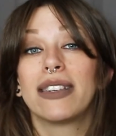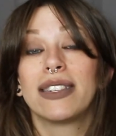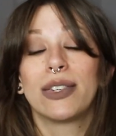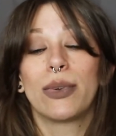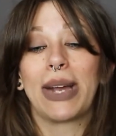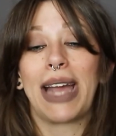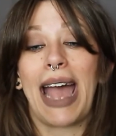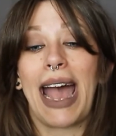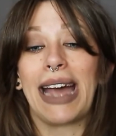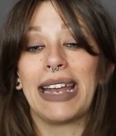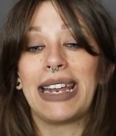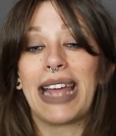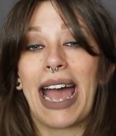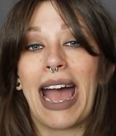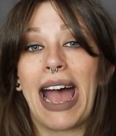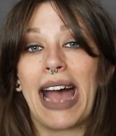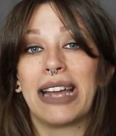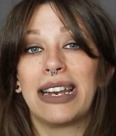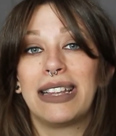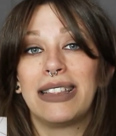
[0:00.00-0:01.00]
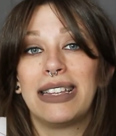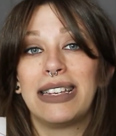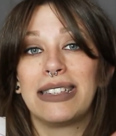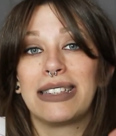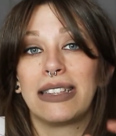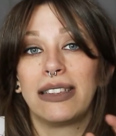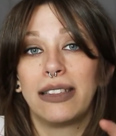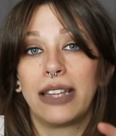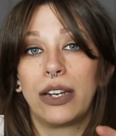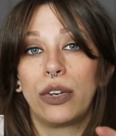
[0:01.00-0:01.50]
so I had to add
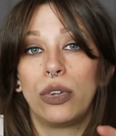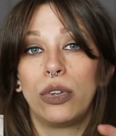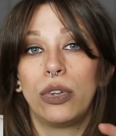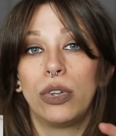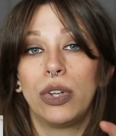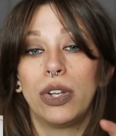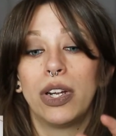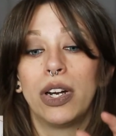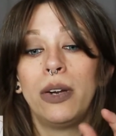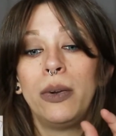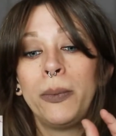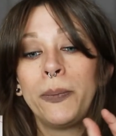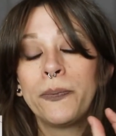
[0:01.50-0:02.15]
these little